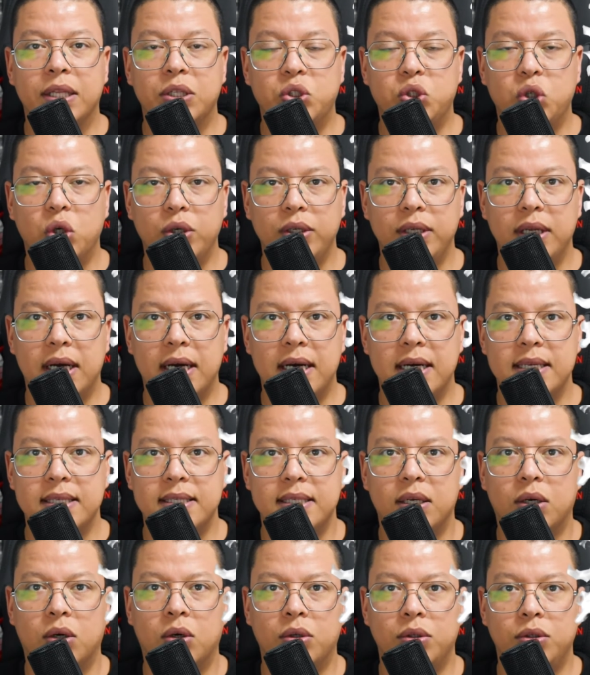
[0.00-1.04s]
join
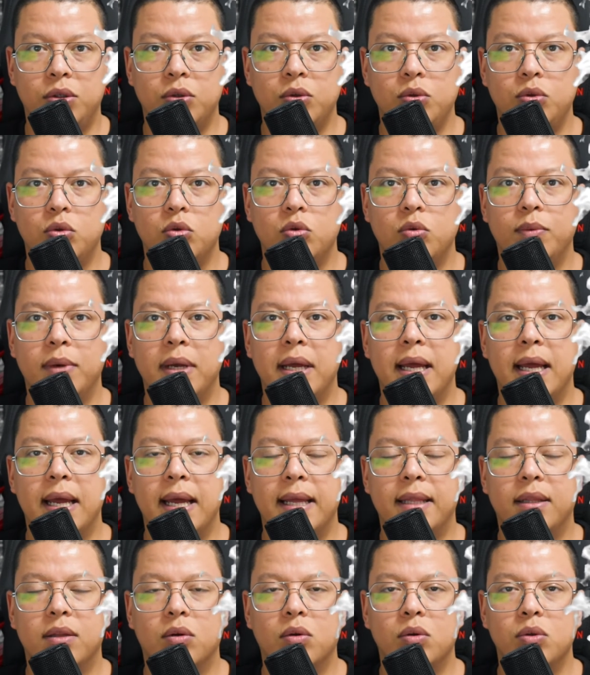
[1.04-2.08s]
us on YouTube,
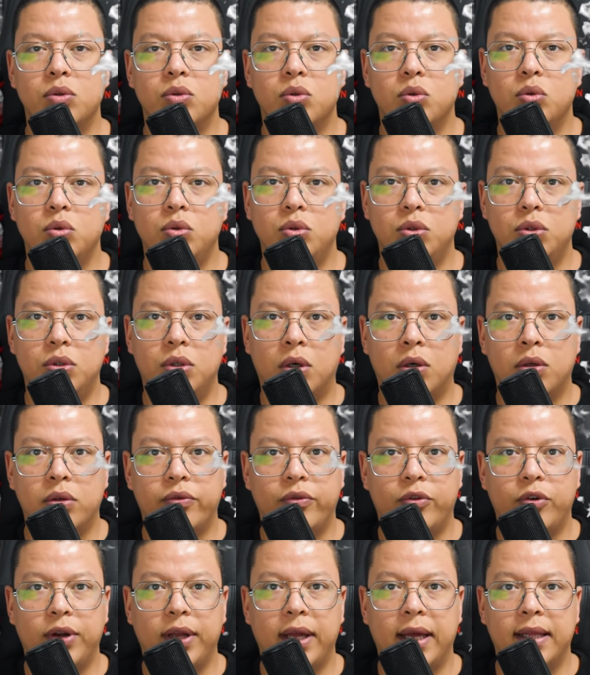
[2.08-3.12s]
and also don't
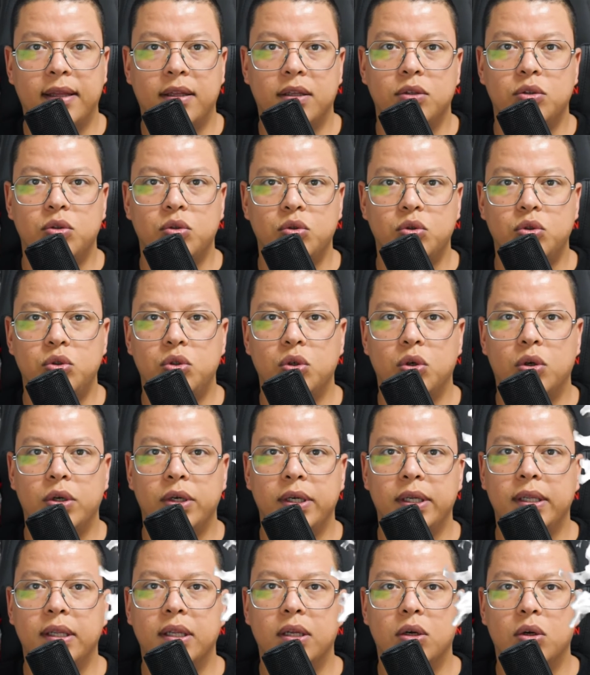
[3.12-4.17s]
forget to
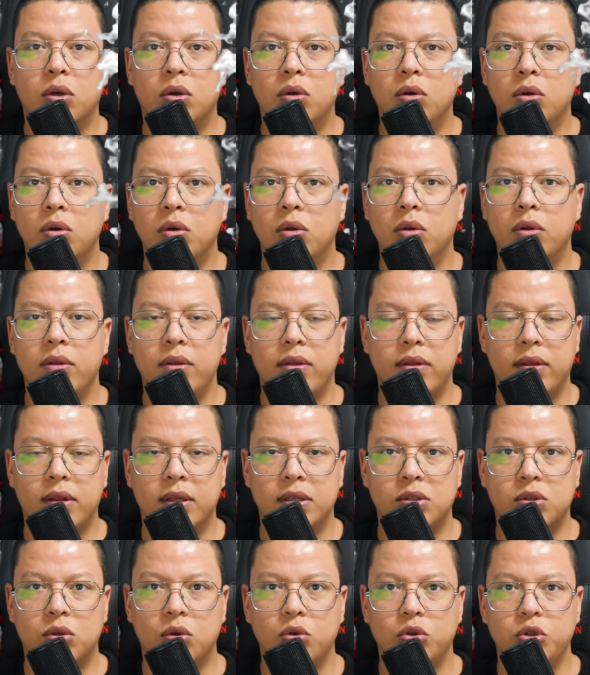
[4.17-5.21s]
join all
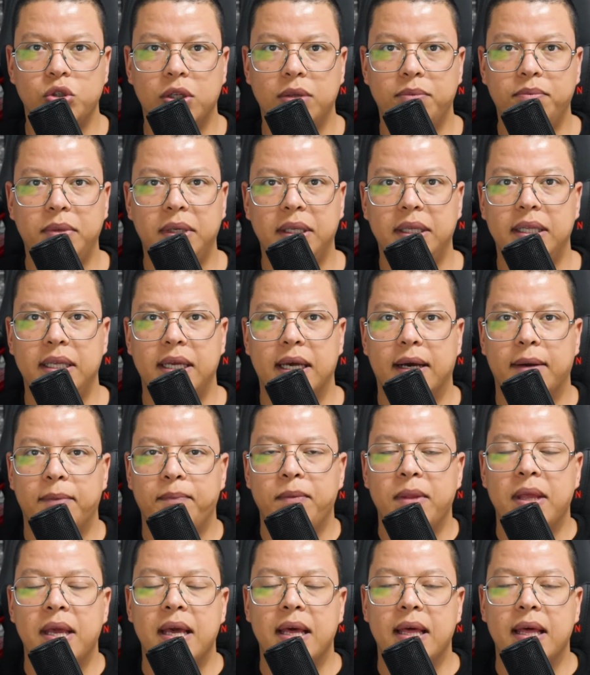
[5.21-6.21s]
the social media.